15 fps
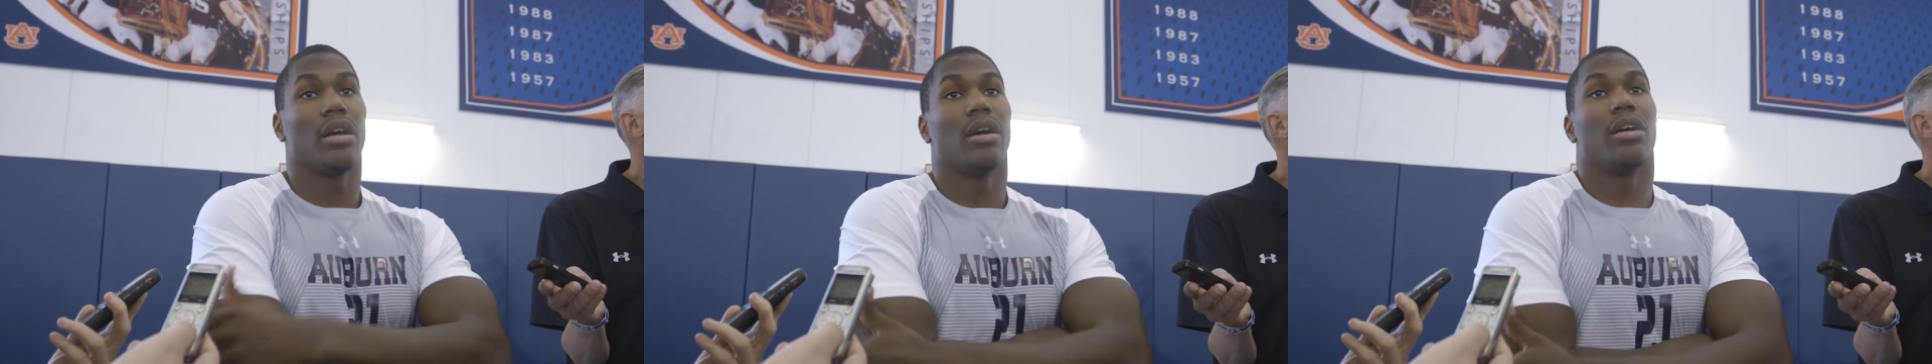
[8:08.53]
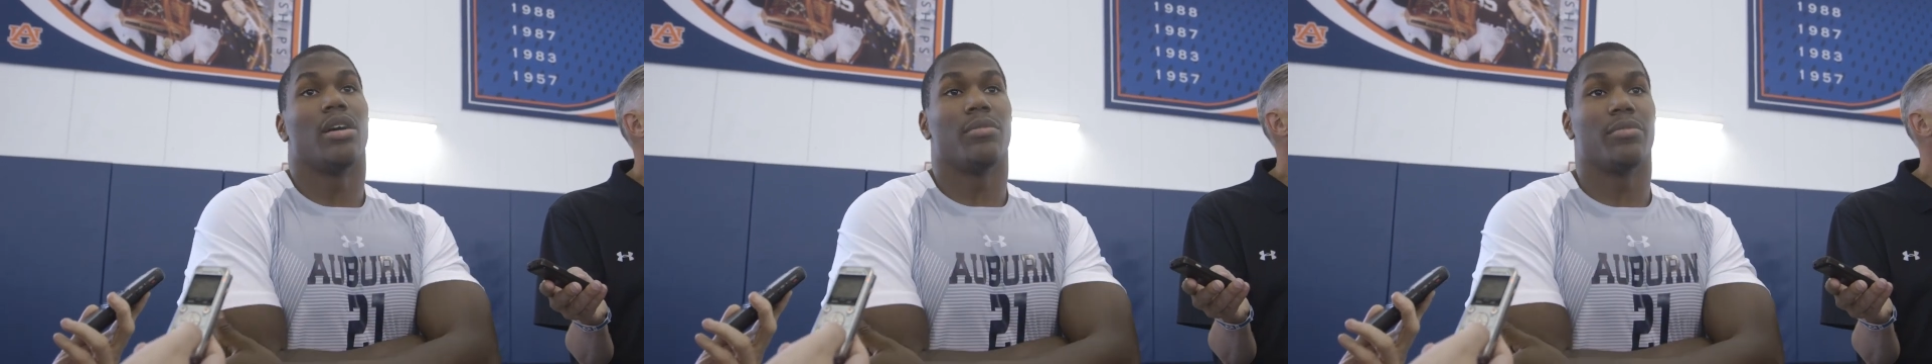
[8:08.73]

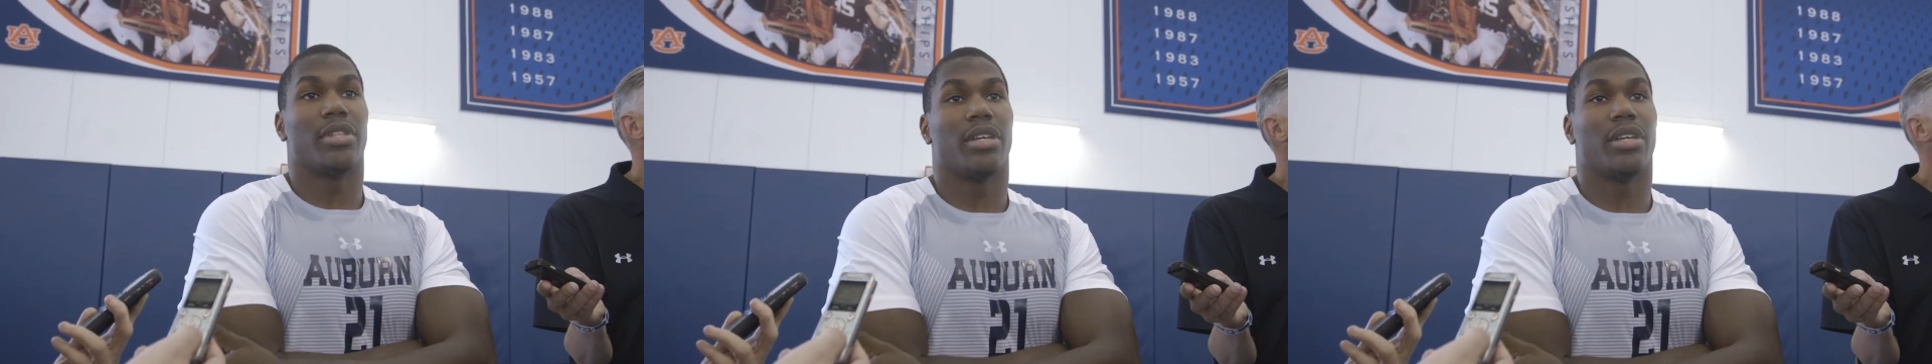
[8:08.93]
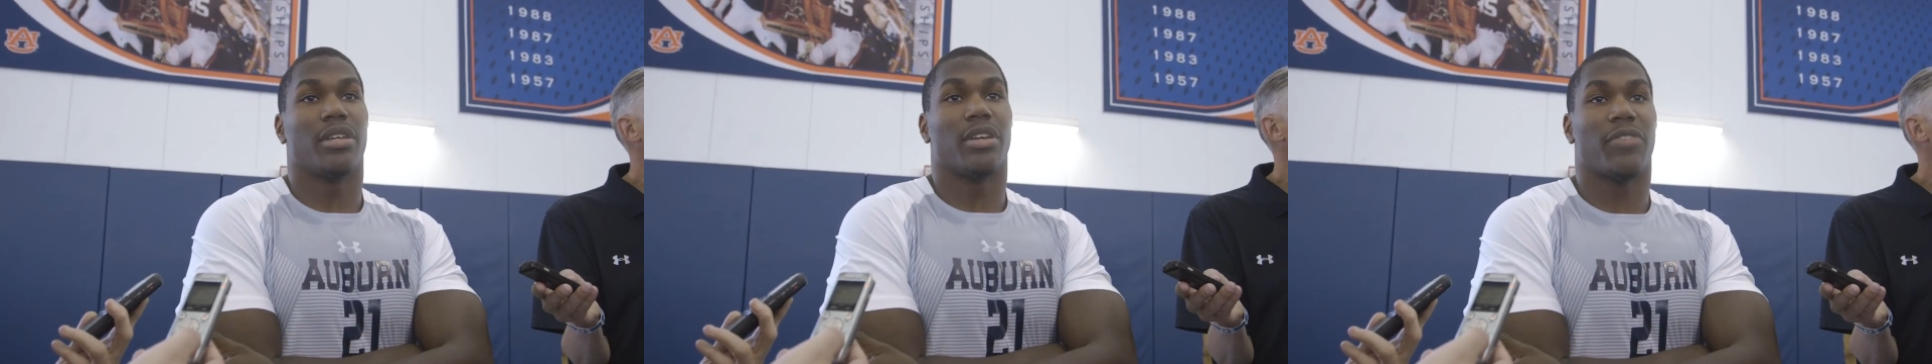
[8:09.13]
Um,
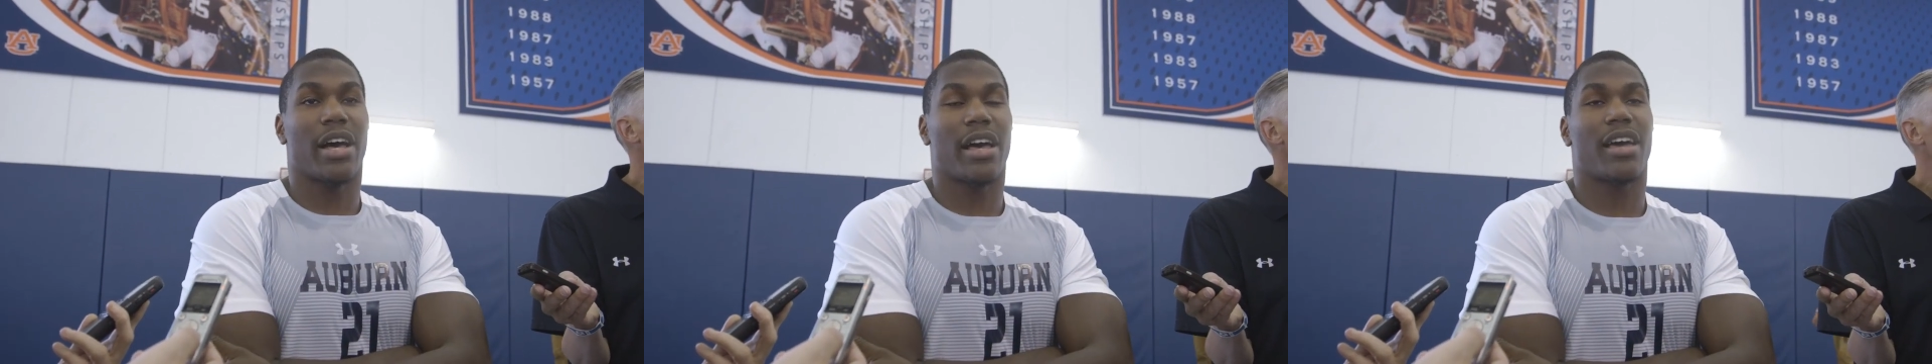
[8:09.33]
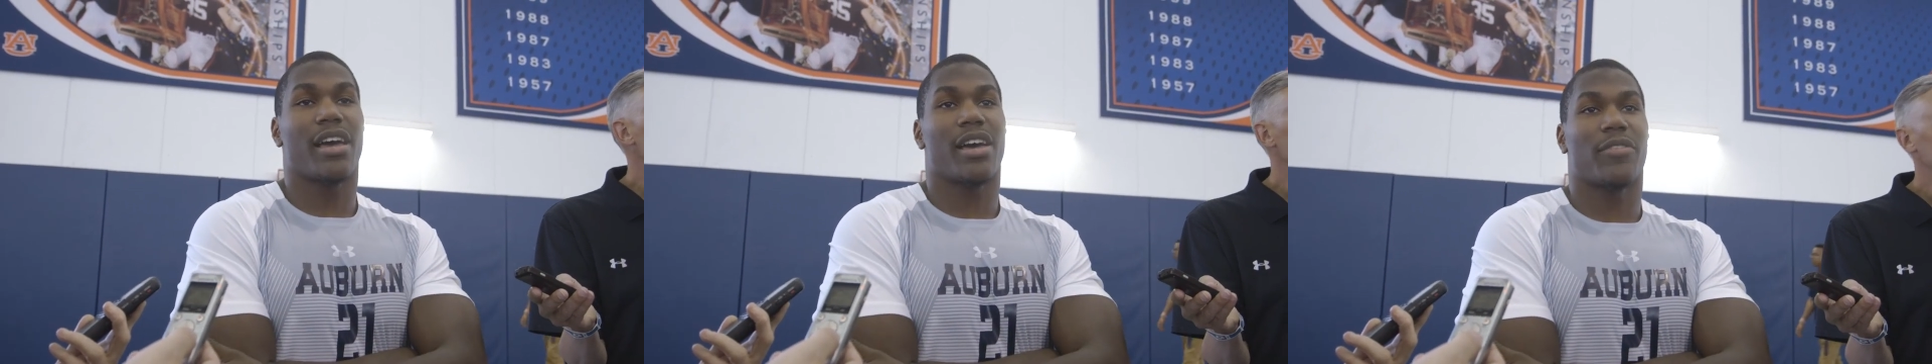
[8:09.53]
then if
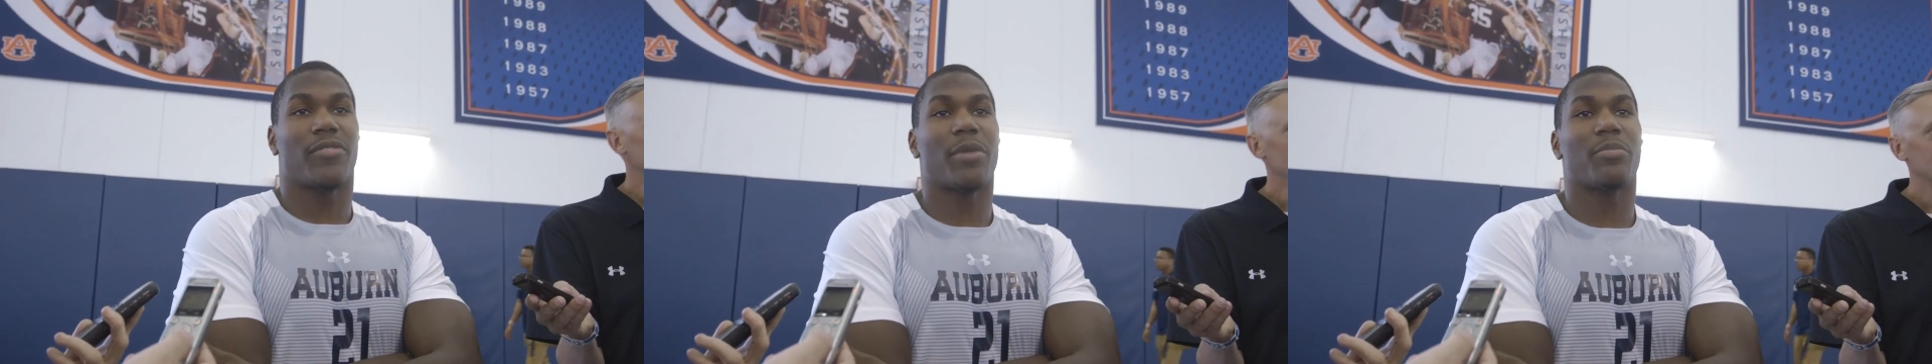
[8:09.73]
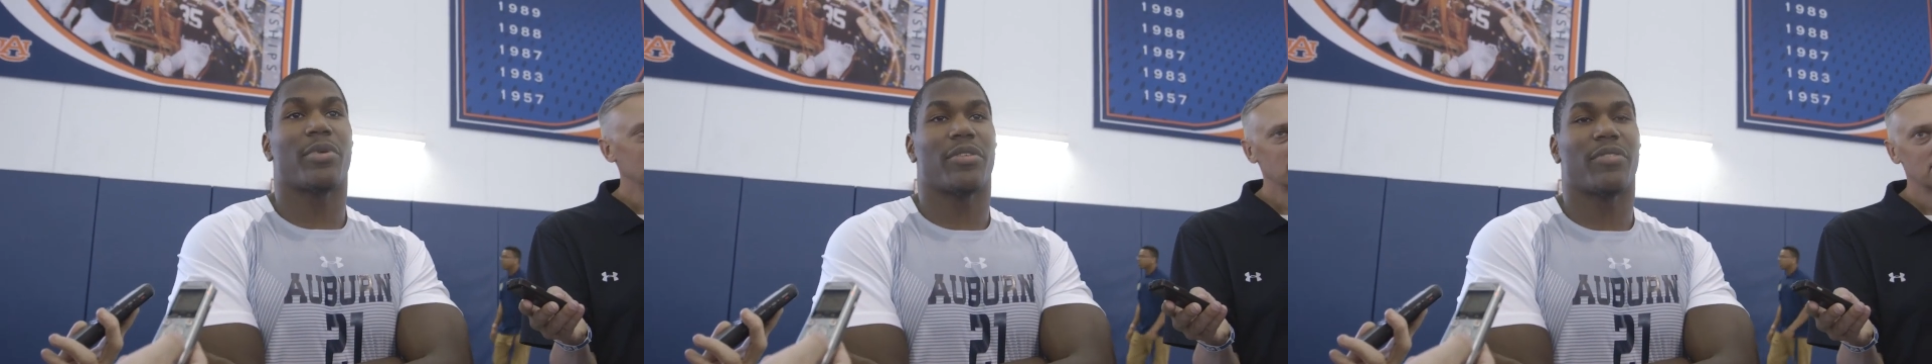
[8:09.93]
I had if
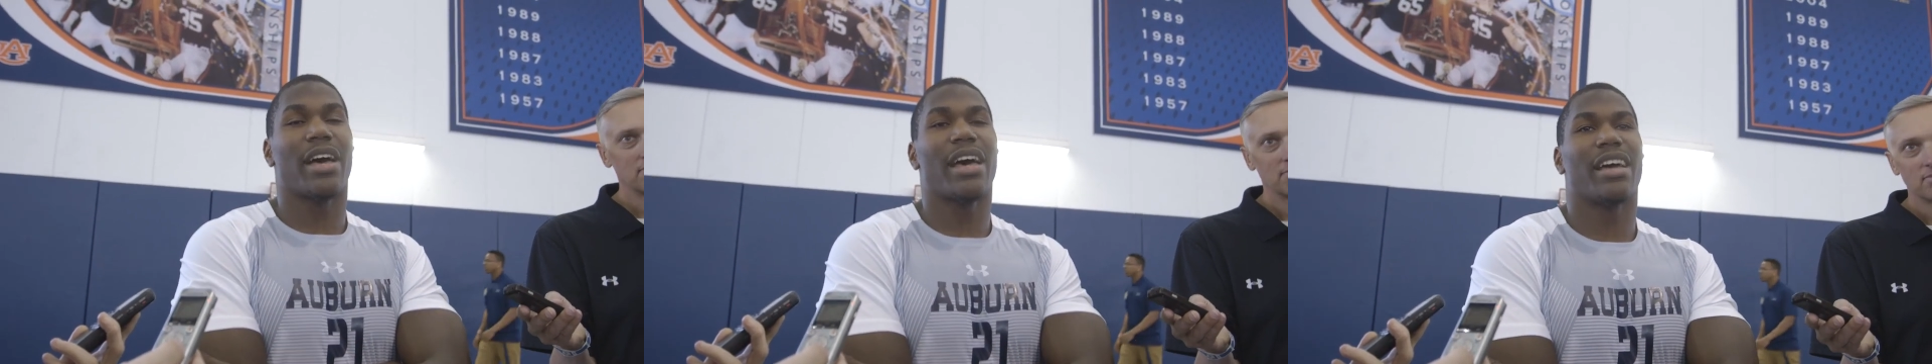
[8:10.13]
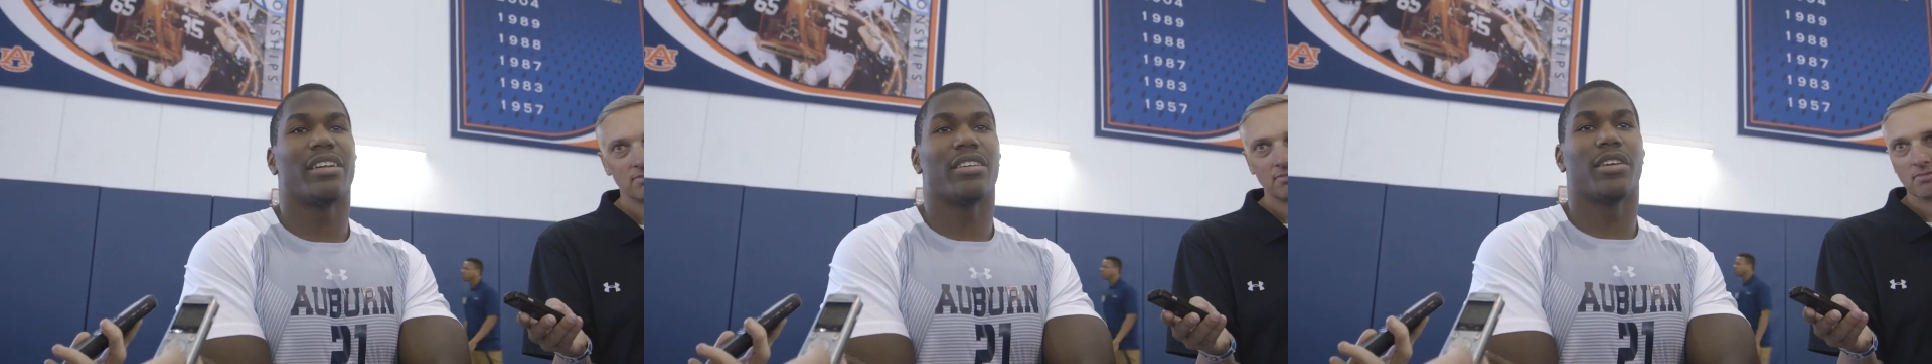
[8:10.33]
I, if
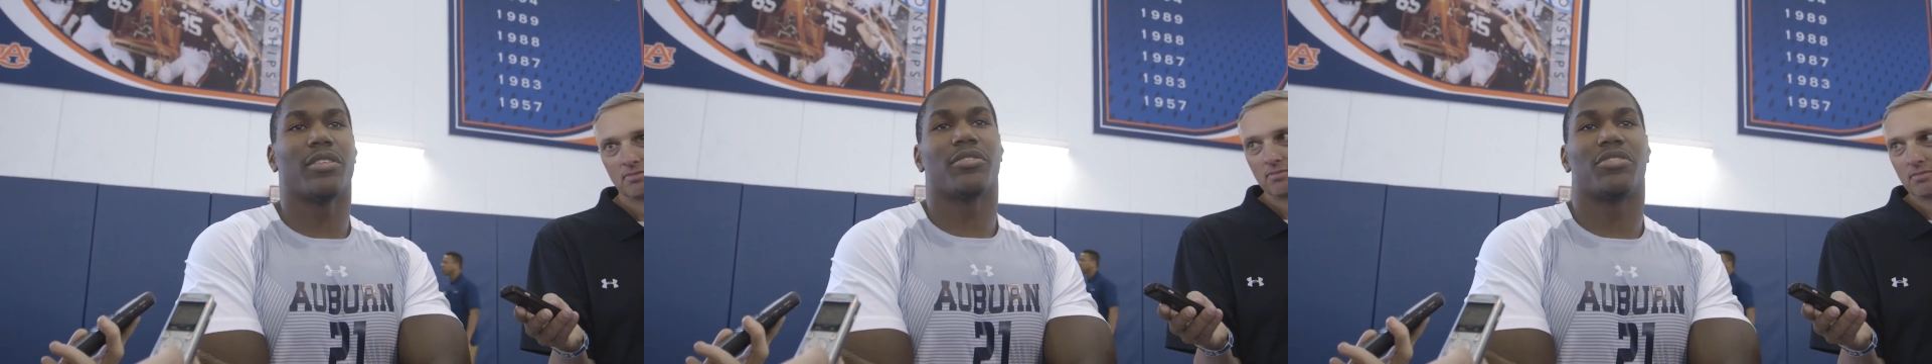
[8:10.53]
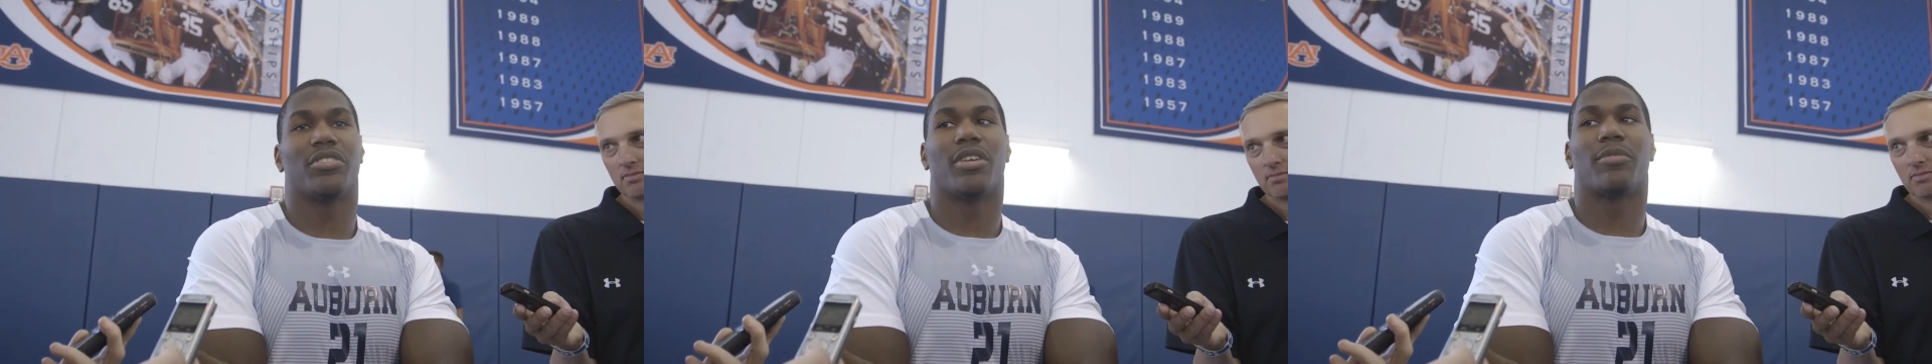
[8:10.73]
I had
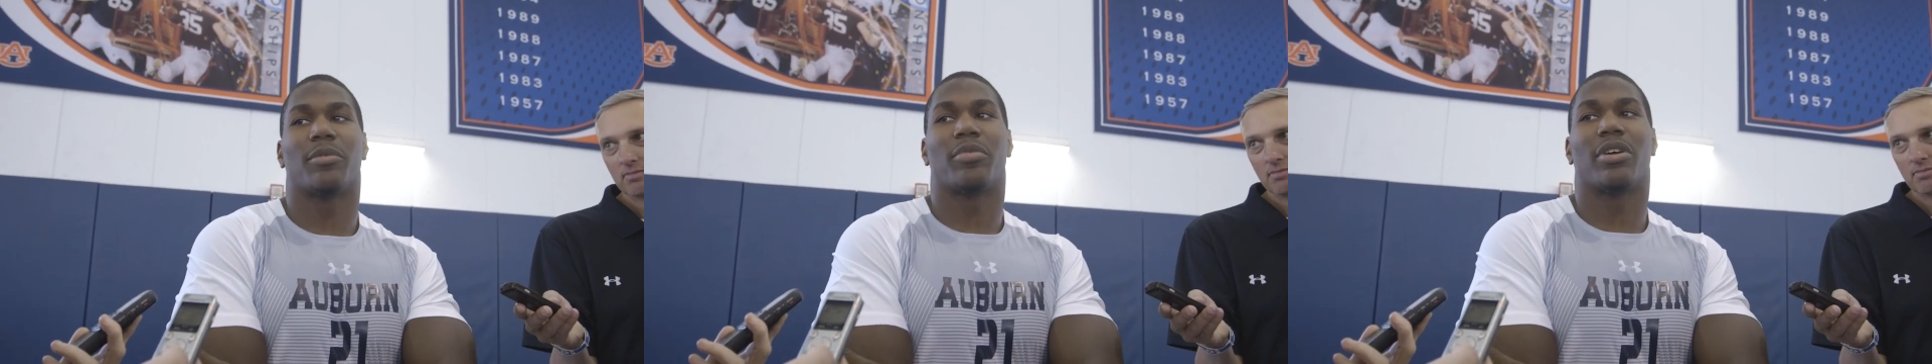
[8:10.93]
another jump,